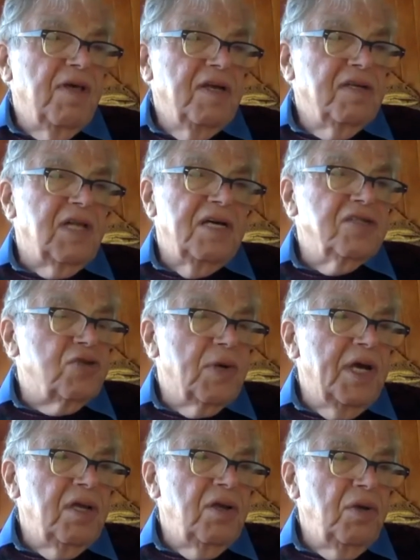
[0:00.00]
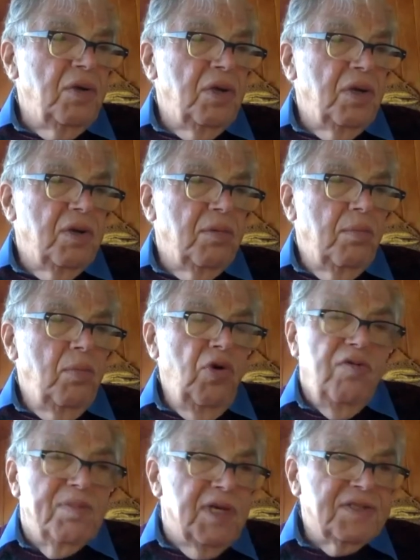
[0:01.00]
things like trade union
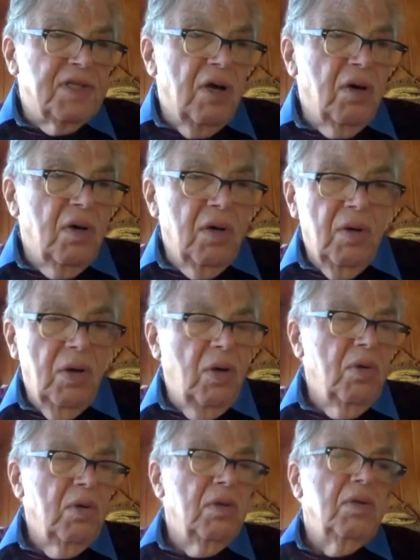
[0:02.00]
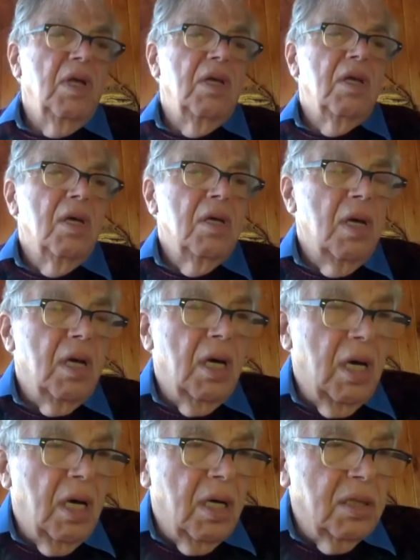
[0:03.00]
movements, the whole, whole
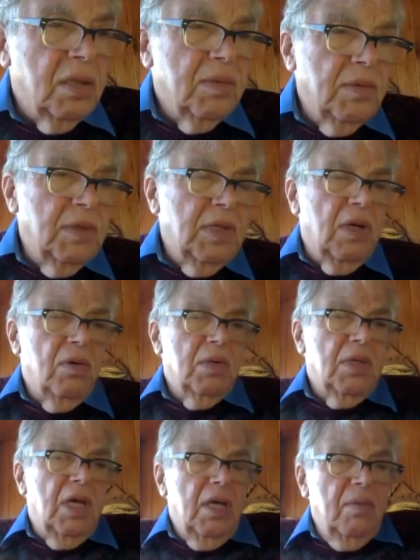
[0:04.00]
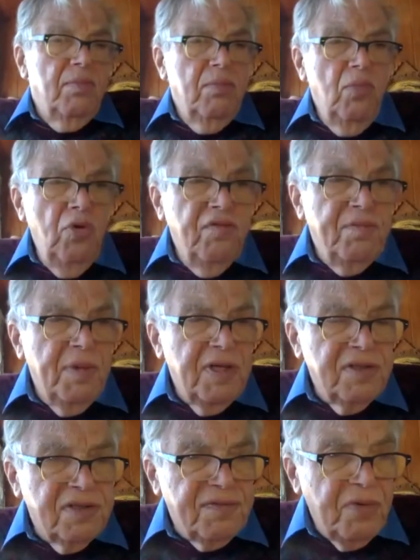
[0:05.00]
uh, Uh,
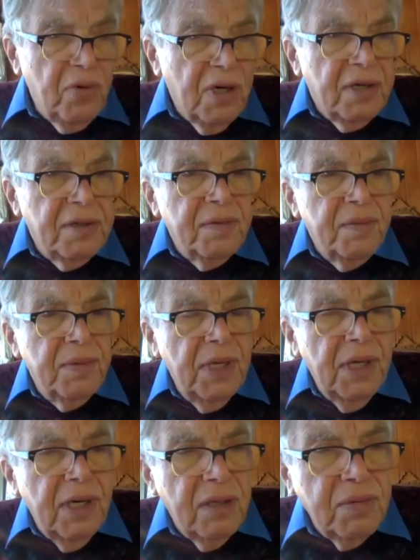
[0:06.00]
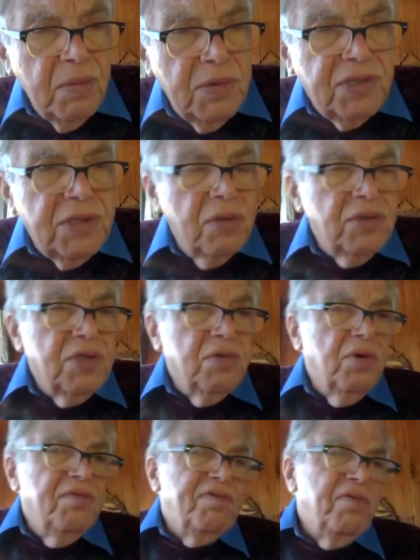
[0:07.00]
movements for, you know, social
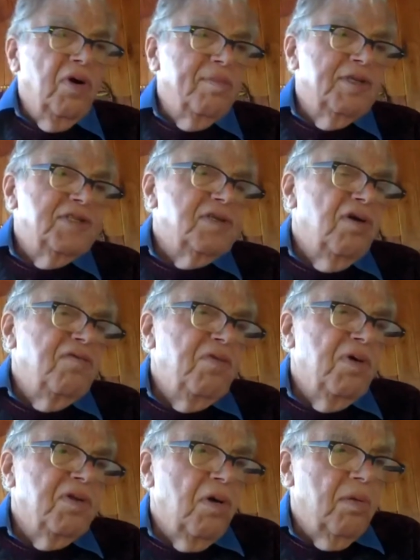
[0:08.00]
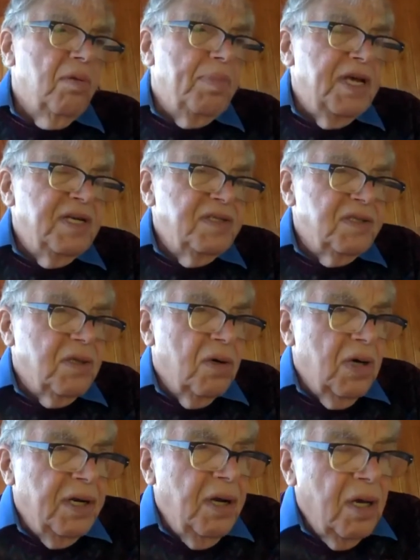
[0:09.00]
reform and so forth are based
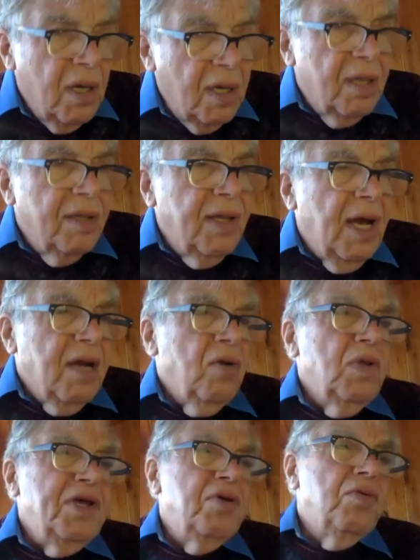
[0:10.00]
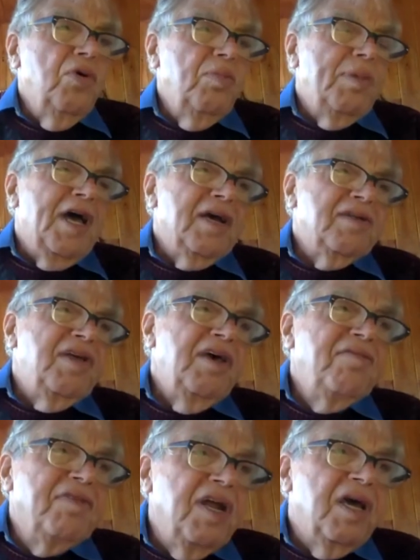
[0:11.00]
on not only group
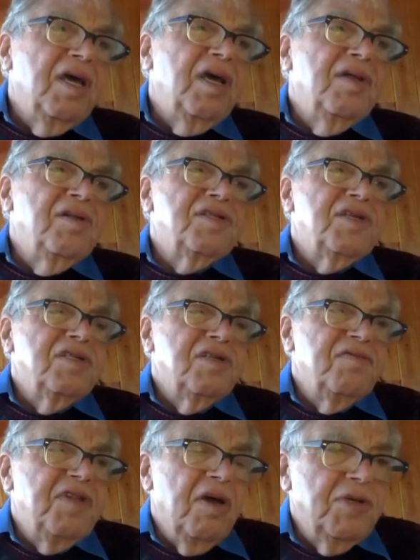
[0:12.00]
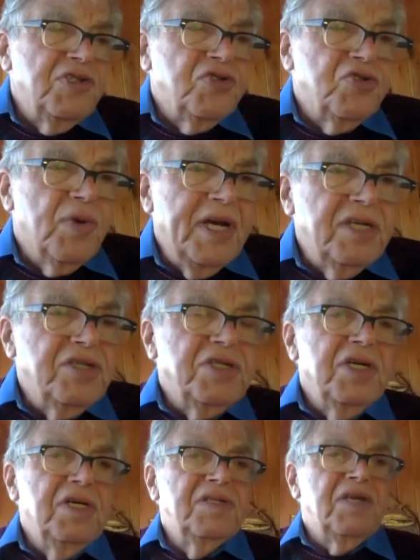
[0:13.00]
activity in the sense of
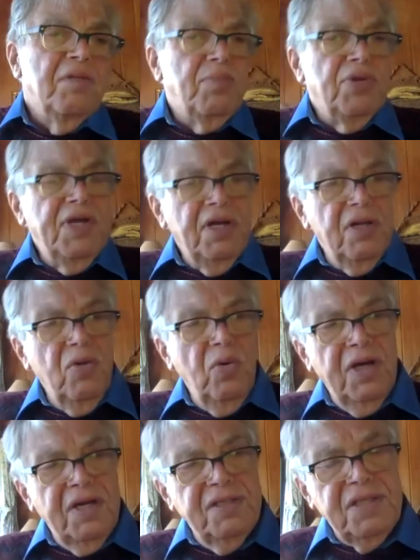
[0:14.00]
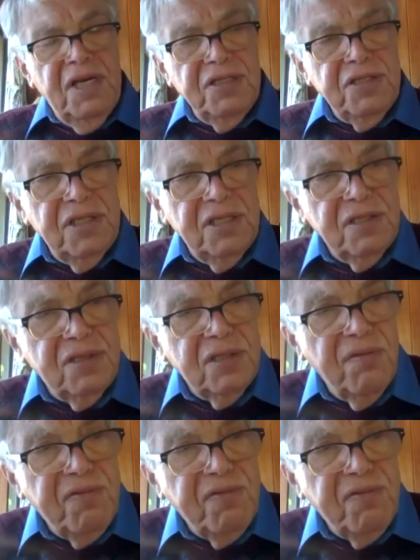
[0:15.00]
demonstrations and political organization and so